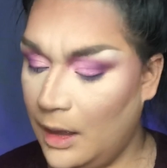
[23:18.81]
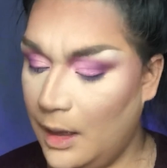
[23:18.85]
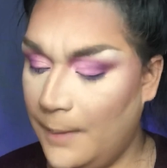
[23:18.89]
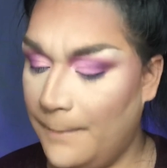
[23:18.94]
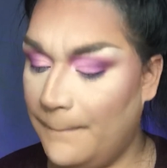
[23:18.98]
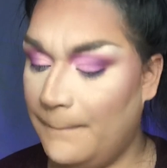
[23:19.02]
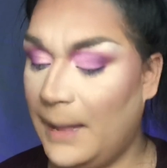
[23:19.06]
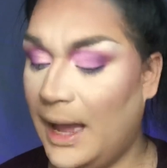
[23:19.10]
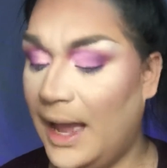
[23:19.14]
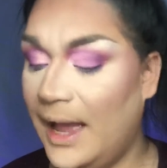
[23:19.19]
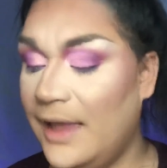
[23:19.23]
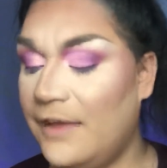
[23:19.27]

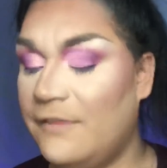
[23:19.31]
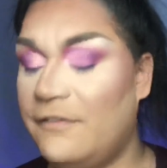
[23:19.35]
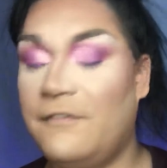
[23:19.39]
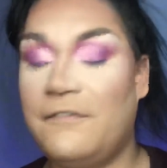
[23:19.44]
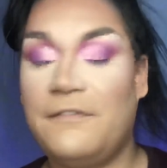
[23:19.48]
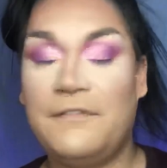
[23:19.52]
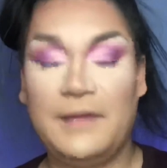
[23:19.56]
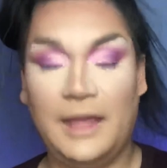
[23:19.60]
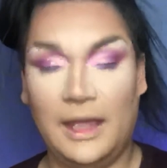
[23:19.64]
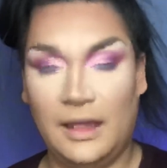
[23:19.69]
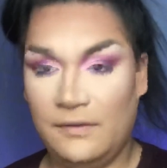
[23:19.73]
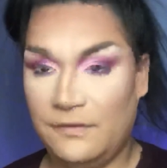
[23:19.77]
My
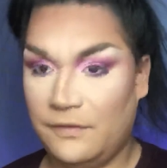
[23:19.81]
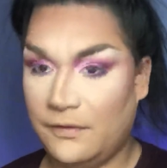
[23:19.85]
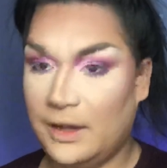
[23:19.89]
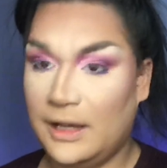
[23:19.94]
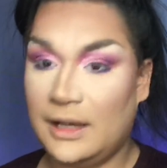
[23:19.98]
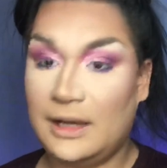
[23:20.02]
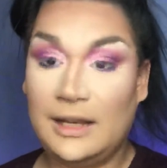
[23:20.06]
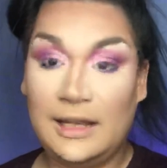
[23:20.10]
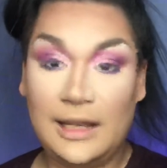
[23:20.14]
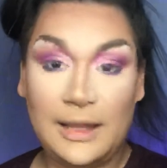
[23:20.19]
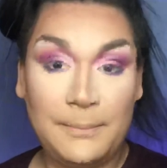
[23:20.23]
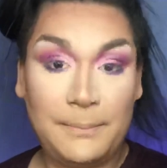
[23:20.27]

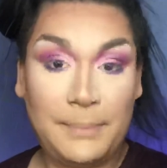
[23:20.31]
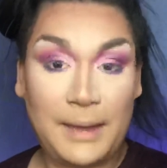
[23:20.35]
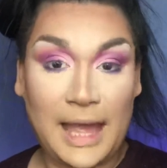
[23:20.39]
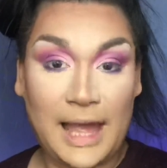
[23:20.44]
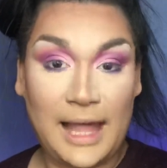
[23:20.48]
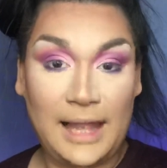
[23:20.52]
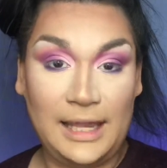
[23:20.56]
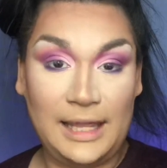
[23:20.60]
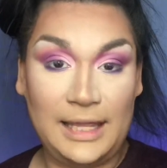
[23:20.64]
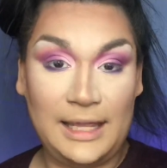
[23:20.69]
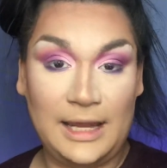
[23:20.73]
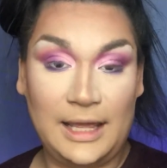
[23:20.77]
favorite lip
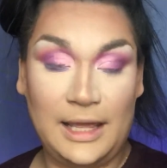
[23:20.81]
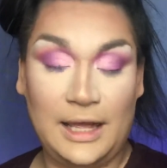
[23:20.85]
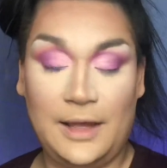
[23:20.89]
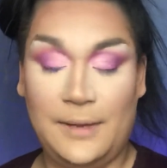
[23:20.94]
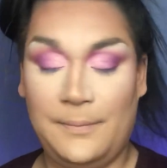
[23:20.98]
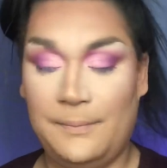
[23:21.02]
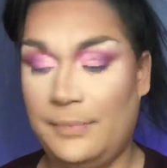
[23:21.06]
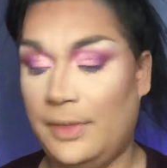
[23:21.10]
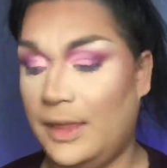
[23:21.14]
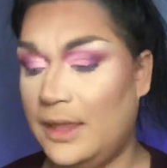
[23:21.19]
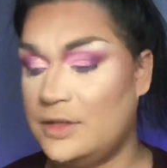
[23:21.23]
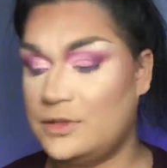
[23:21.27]
palette
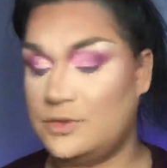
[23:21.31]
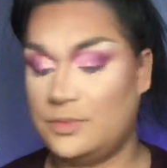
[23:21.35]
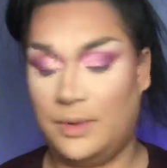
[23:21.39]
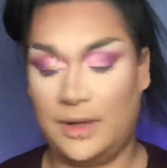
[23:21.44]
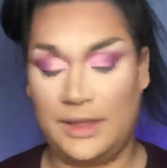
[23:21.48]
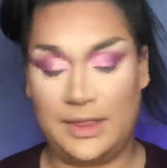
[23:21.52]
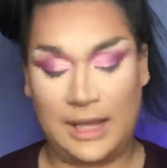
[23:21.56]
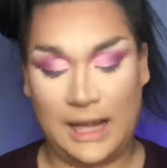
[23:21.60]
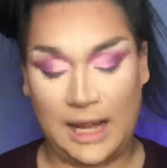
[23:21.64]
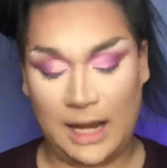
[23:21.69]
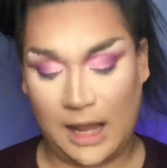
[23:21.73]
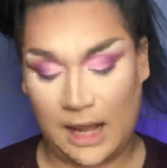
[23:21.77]
is one
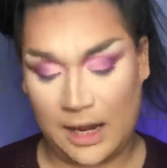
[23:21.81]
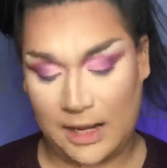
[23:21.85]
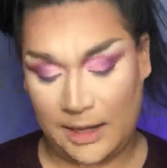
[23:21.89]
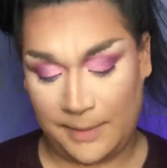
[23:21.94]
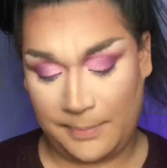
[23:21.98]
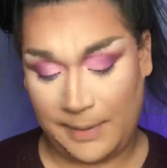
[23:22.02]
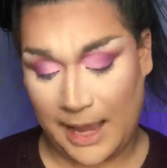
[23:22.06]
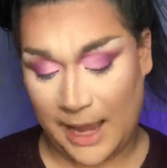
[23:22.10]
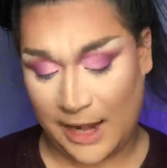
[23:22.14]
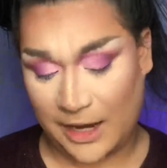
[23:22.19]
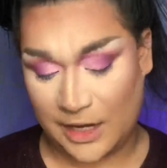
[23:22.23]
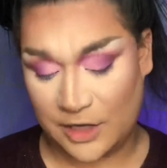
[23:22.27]
that I got in a
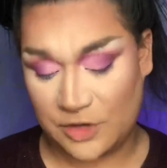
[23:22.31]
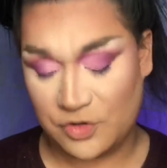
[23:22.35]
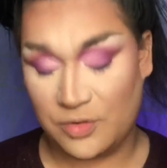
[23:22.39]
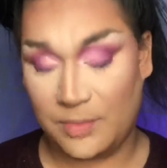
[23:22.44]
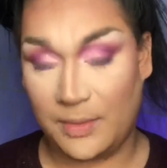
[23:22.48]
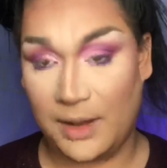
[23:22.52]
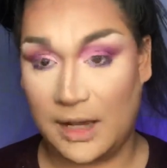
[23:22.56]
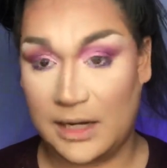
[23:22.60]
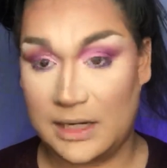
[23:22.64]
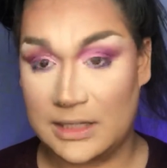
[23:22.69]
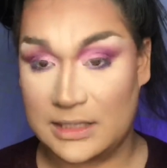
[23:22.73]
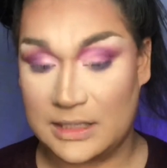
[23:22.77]
package from
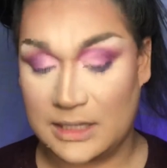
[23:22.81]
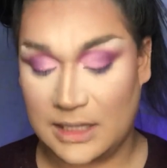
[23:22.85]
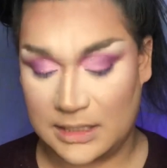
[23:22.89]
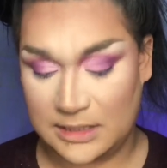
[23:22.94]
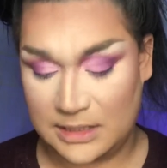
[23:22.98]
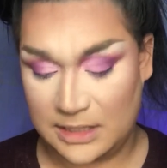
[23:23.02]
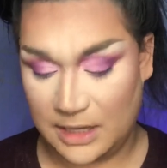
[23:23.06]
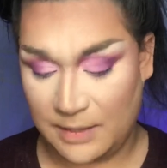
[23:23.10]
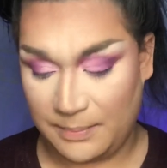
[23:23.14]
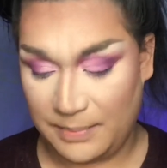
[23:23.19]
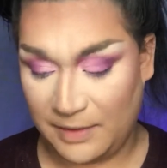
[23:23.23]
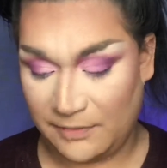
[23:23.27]

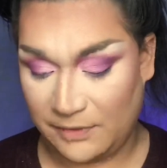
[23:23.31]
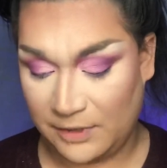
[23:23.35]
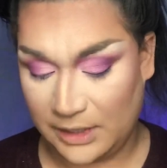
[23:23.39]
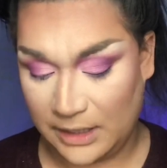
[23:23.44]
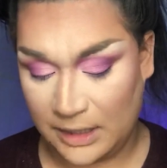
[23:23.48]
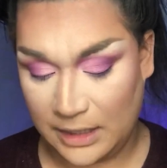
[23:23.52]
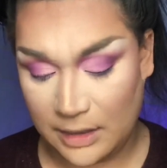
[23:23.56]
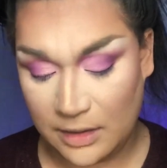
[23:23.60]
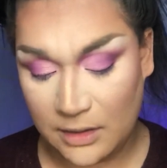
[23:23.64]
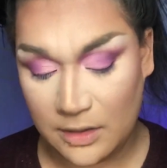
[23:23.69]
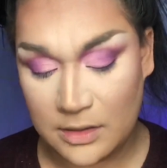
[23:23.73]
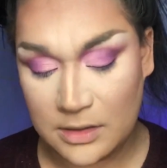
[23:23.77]
Anastasia Beverly
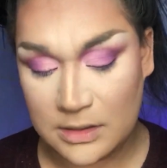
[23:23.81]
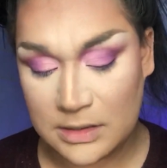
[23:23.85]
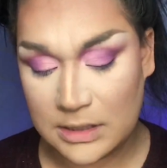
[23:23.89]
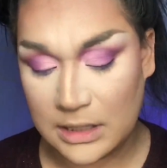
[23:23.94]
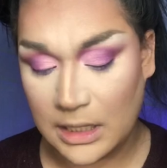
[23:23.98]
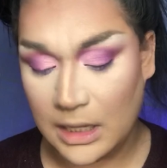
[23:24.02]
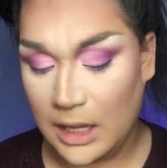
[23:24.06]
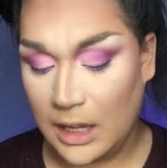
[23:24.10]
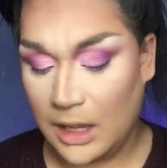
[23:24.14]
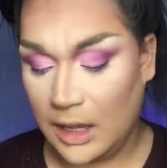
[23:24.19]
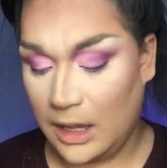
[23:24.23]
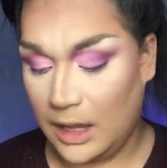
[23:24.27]
Hills.
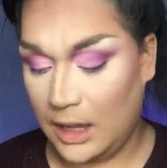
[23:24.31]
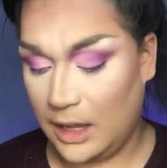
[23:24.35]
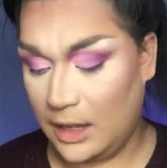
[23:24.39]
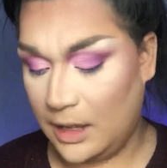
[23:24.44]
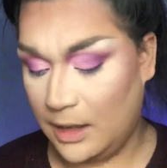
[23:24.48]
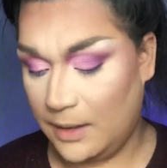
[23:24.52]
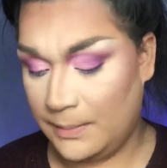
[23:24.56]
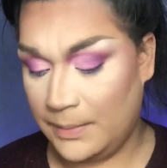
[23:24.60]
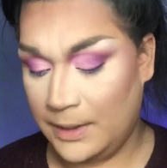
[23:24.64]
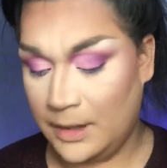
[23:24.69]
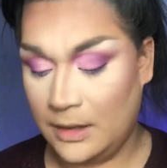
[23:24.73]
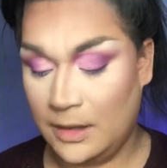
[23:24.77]

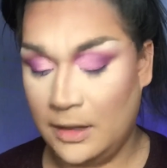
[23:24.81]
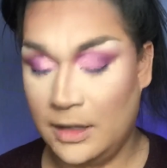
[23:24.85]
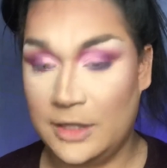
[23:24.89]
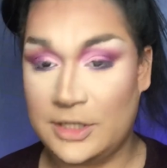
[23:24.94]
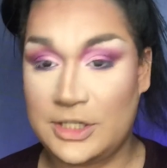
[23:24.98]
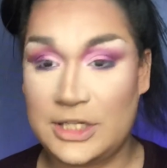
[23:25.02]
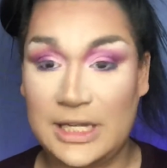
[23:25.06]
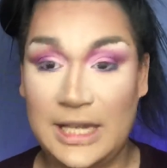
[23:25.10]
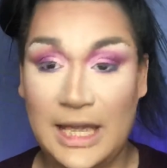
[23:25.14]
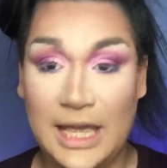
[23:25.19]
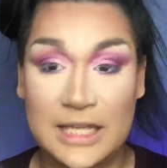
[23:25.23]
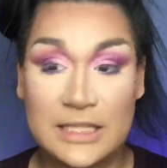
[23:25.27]

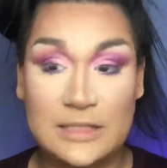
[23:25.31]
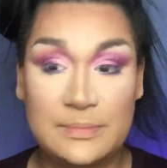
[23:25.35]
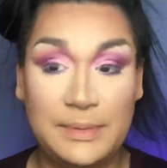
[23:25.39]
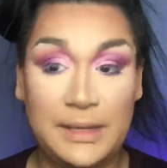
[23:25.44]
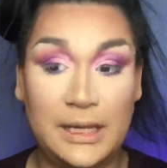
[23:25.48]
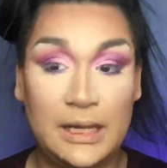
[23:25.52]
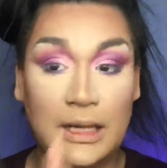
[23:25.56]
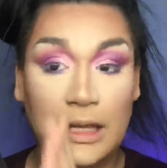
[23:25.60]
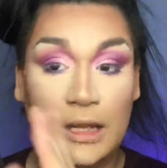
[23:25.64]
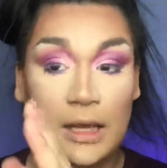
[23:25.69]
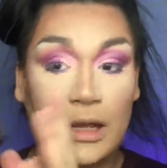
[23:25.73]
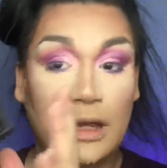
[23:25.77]
She has
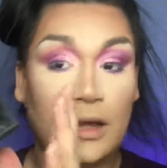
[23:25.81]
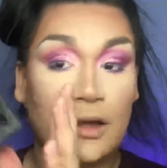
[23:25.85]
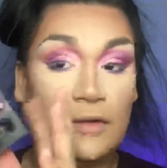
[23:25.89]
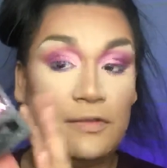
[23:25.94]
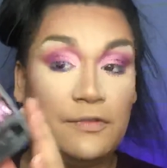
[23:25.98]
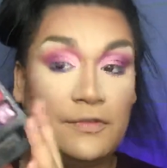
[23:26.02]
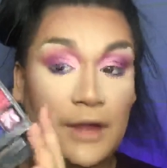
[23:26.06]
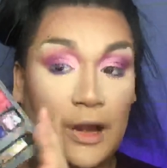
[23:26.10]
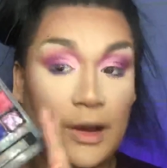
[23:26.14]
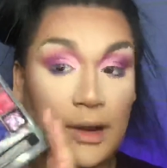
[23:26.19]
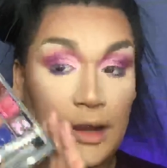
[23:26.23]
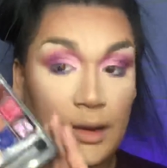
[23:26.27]
been
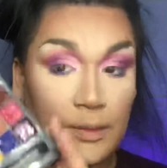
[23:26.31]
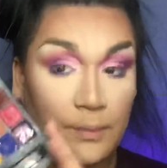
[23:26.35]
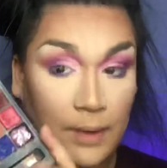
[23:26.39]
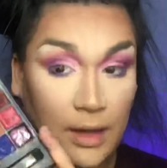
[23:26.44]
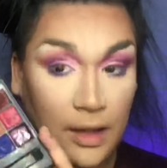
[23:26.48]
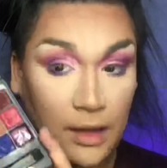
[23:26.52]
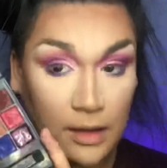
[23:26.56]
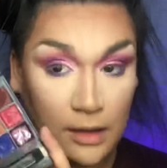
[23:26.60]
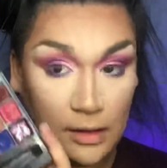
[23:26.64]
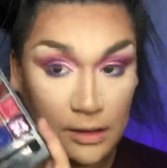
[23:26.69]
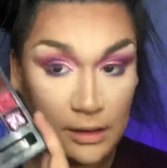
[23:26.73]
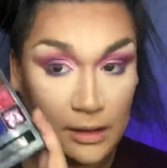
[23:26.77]
very
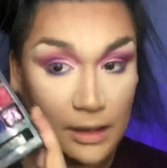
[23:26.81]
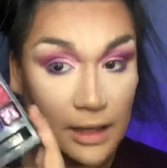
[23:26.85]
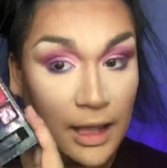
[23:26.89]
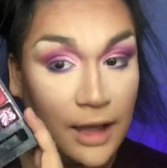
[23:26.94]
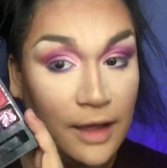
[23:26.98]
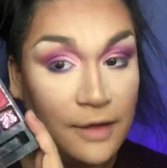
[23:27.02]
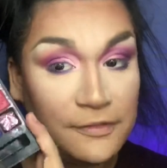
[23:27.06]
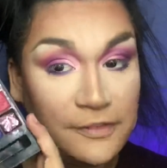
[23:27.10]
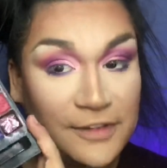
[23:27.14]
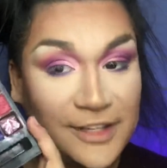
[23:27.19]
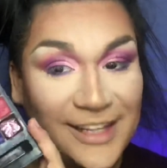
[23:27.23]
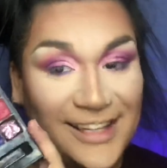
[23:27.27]
well
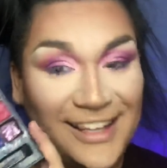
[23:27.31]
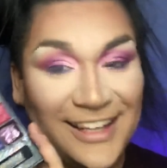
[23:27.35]
loved.